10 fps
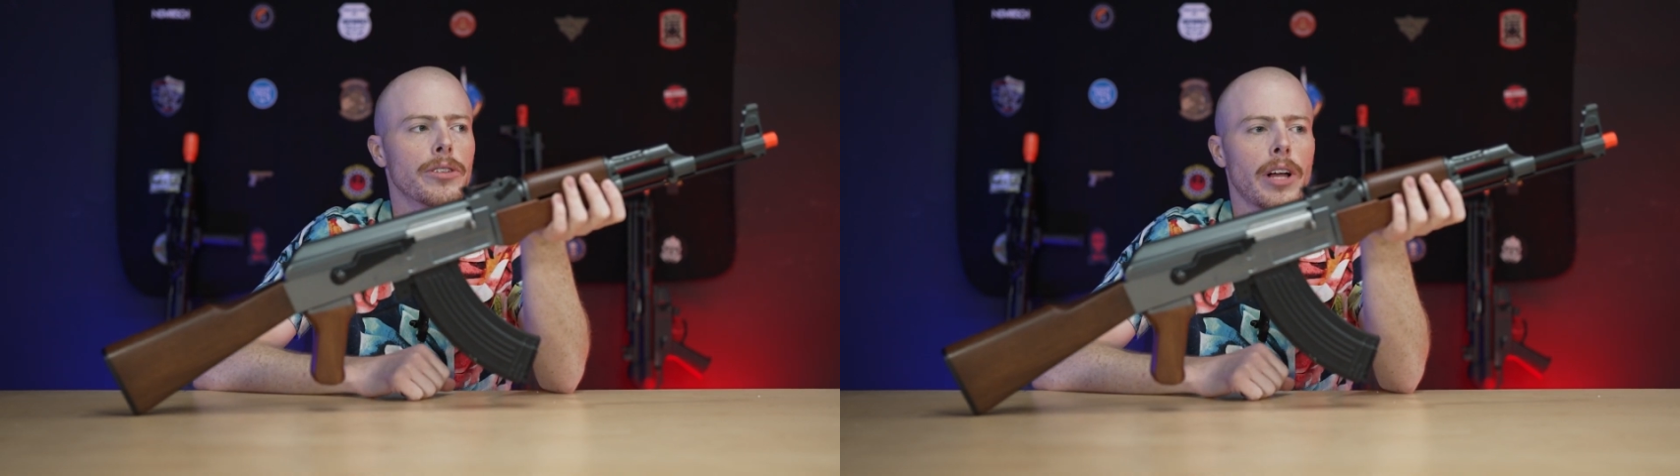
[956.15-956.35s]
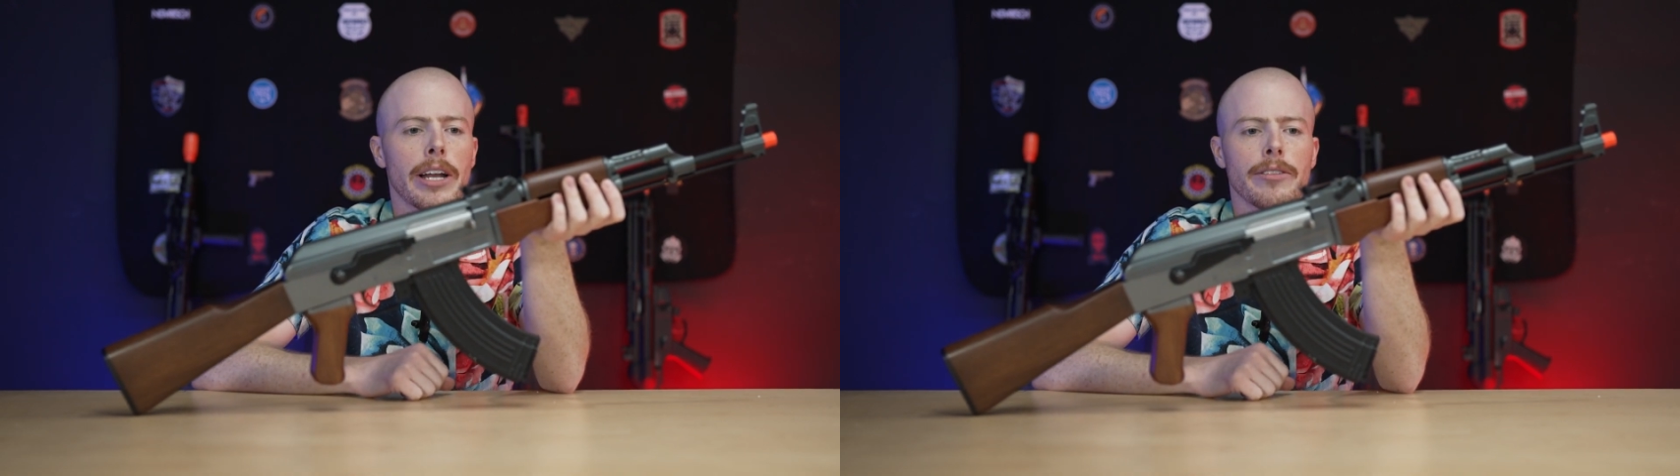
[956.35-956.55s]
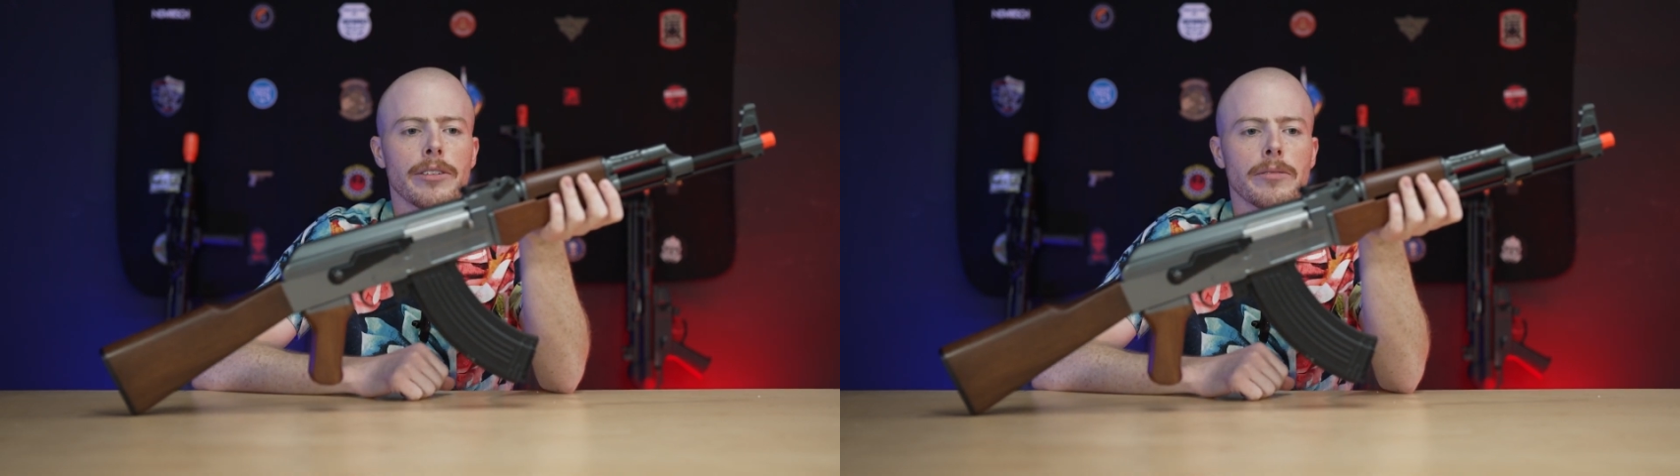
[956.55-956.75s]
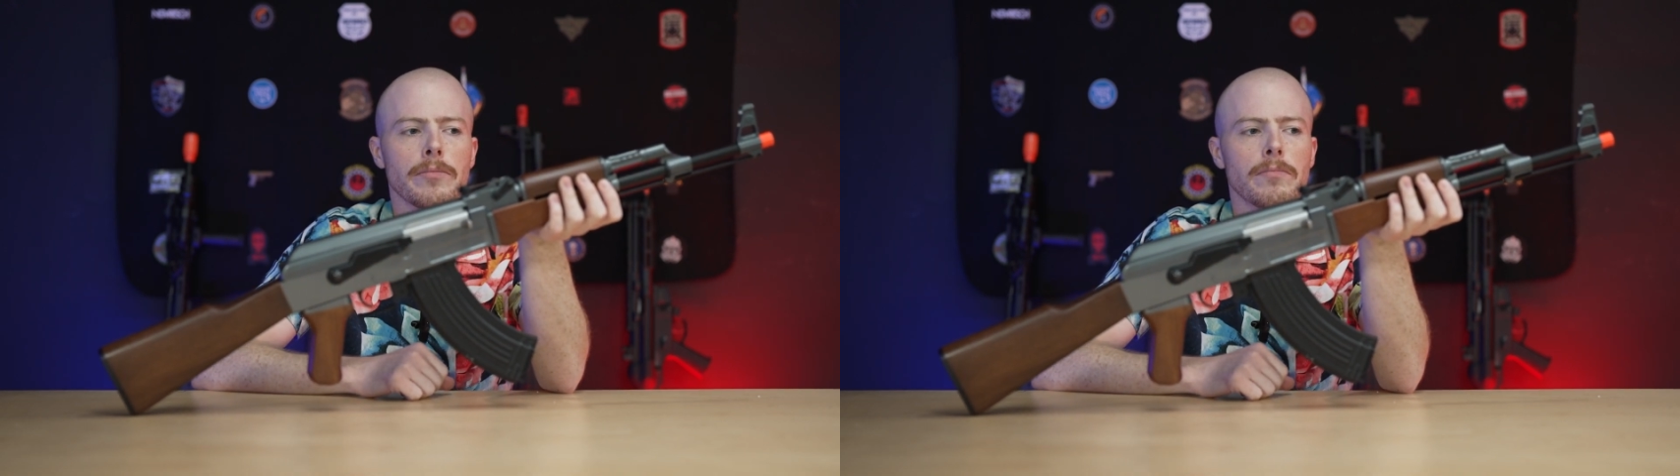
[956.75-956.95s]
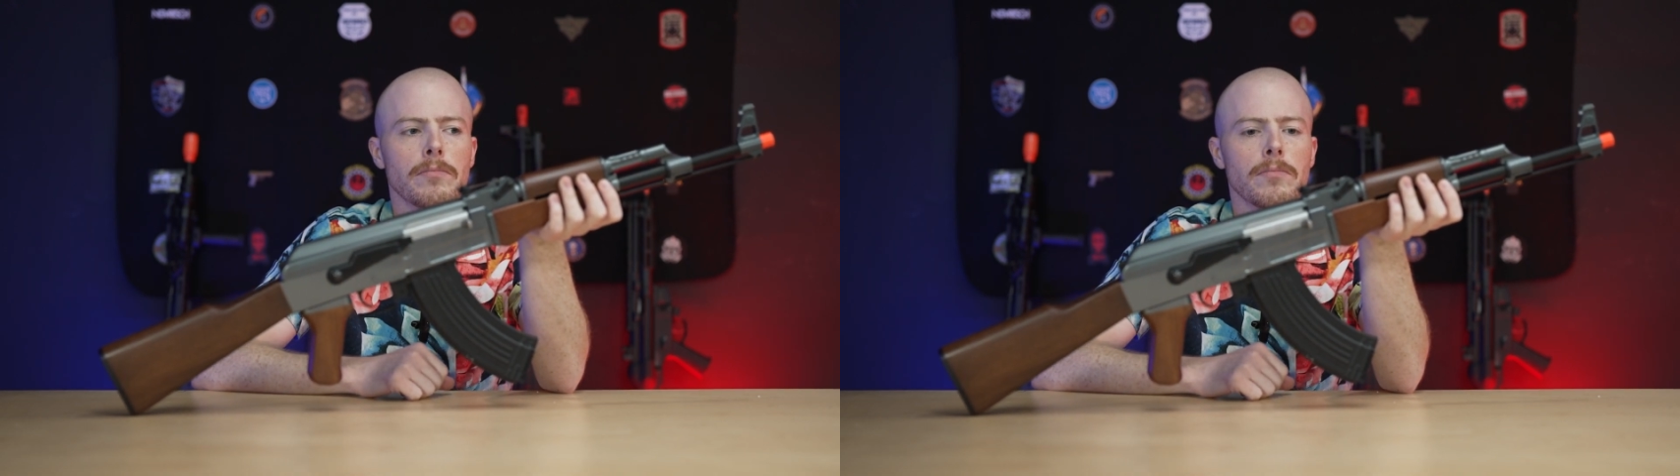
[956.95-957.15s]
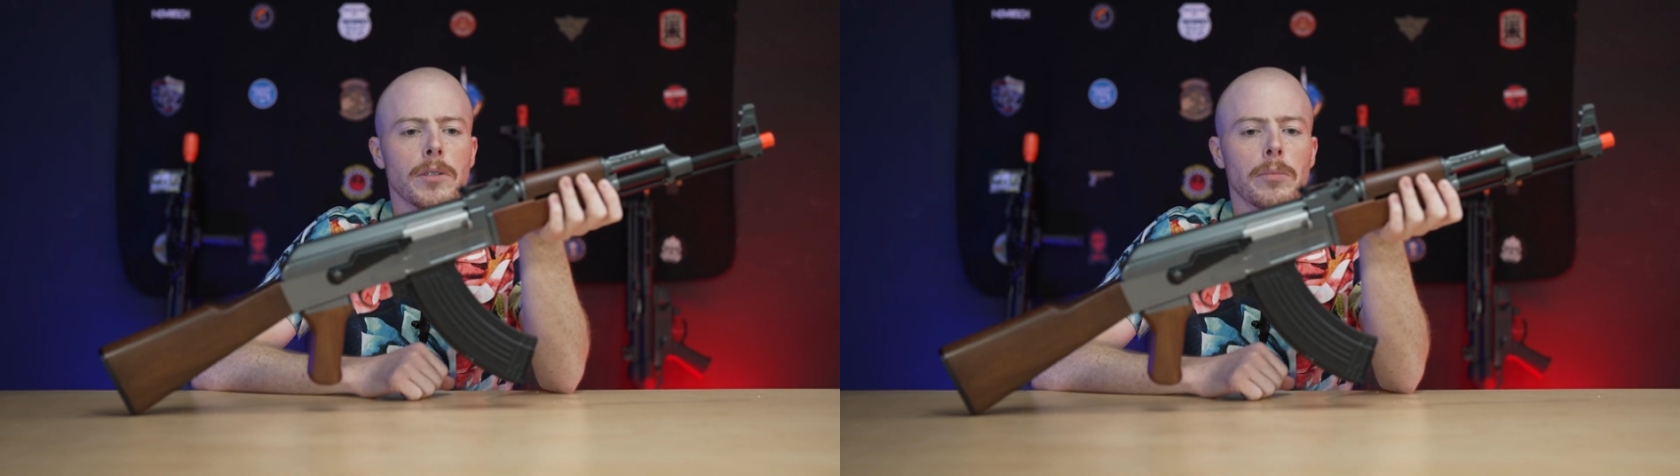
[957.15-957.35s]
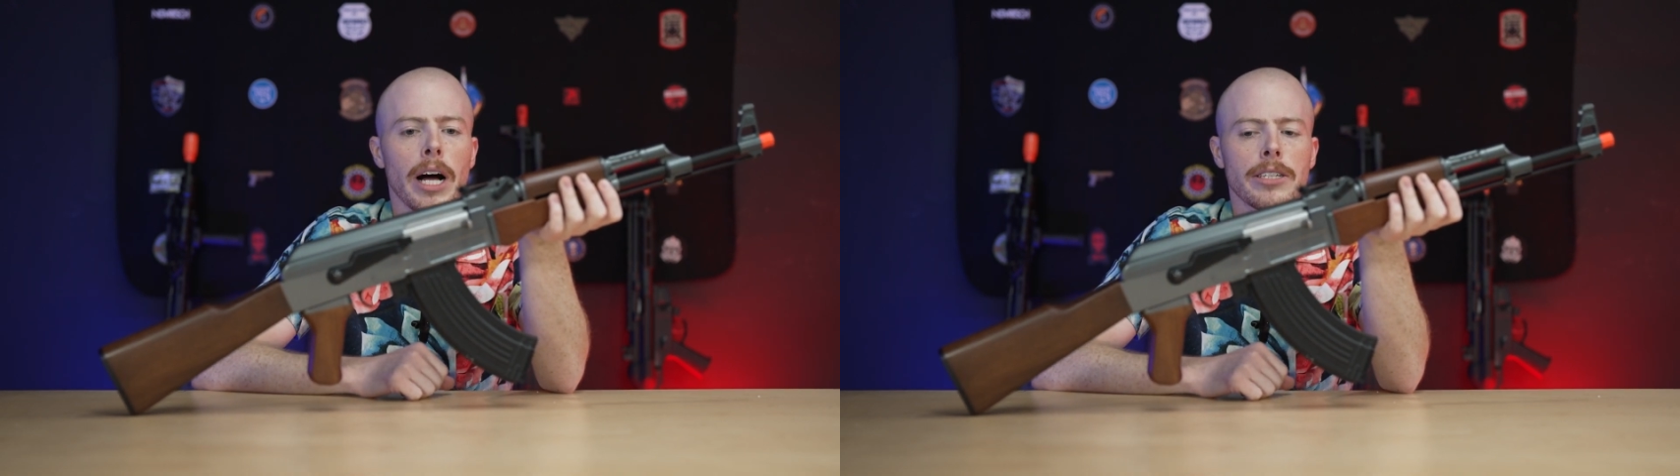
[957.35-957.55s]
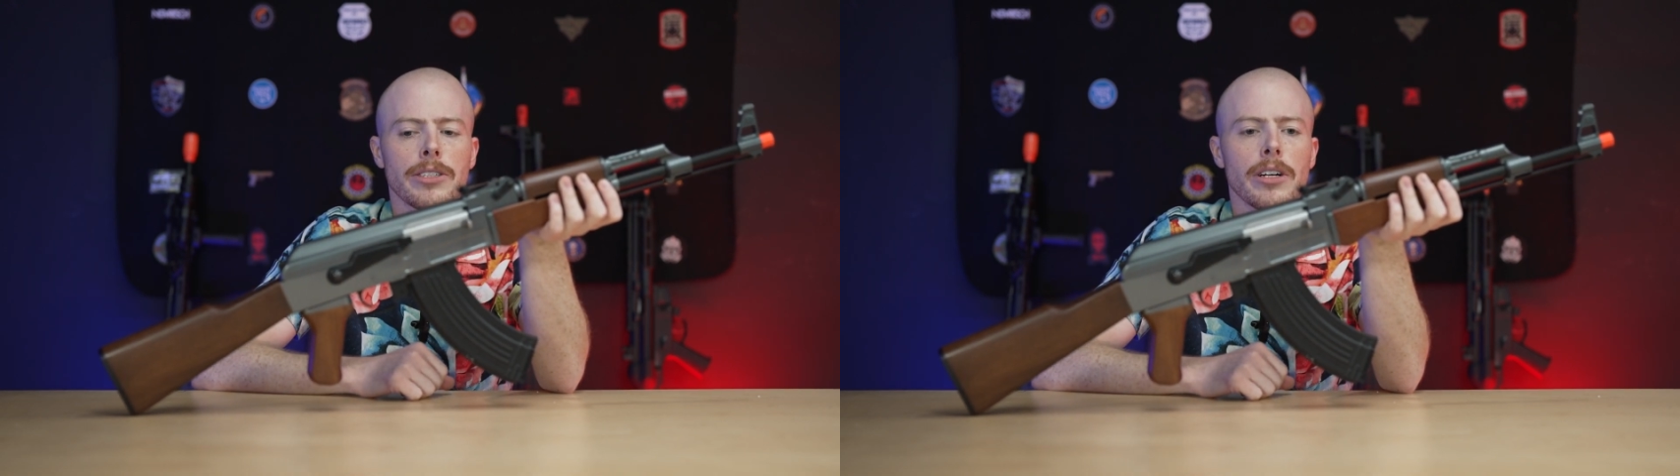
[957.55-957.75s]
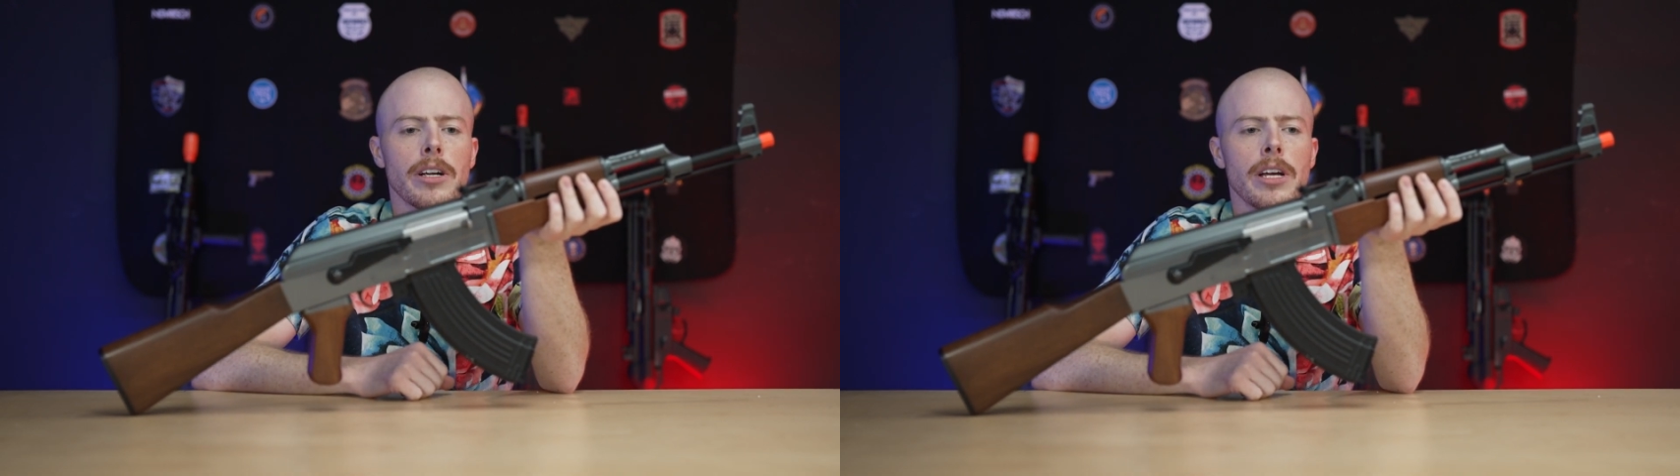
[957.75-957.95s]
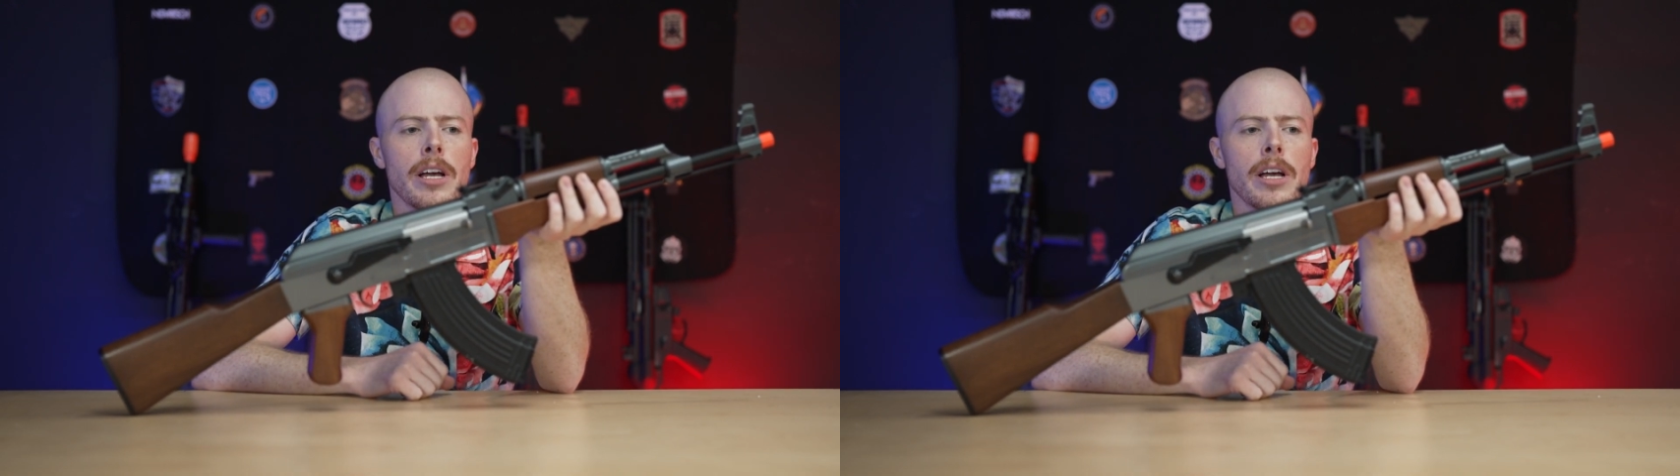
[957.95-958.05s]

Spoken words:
line of the blaster,